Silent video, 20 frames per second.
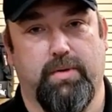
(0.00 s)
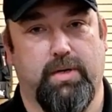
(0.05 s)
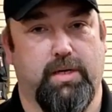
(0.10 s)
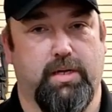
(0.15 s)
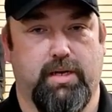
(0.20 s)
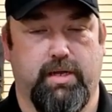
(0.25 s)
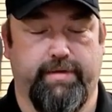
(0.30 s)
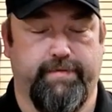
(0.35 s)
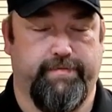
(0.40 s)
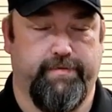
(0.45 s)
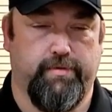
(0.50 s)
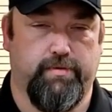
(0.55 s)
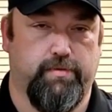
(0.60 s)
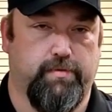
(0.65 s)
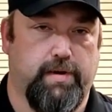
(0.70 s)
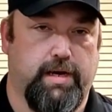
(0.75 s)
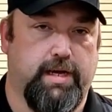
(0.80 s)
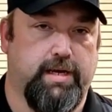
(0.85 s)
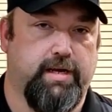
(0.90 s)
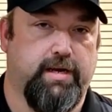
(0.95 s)
But if you're
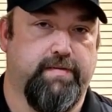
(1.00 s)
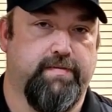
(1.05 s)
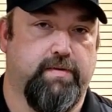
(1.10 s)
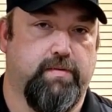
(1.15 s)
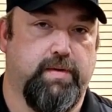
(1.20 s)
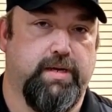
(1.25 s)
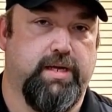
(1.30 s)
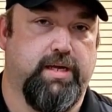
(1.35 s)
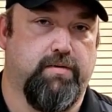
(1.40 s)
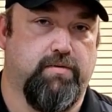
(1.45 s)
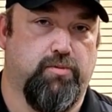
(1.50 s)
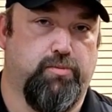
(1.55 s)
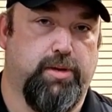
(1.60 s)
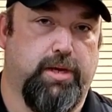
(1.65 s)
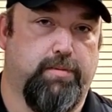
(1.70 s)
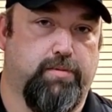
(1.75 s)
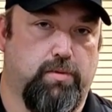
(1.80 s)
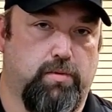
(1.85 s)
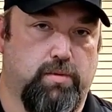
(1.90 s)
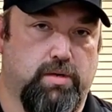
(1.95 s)
riding every weekend with
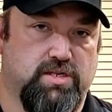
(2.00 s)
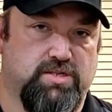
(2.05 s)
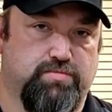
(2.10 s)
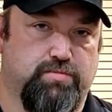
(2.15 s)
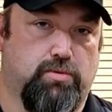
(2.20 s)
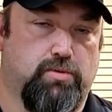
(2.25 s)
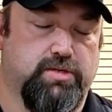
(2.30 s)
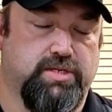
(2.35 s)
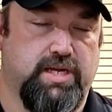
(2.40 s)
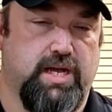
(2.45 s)
people with sport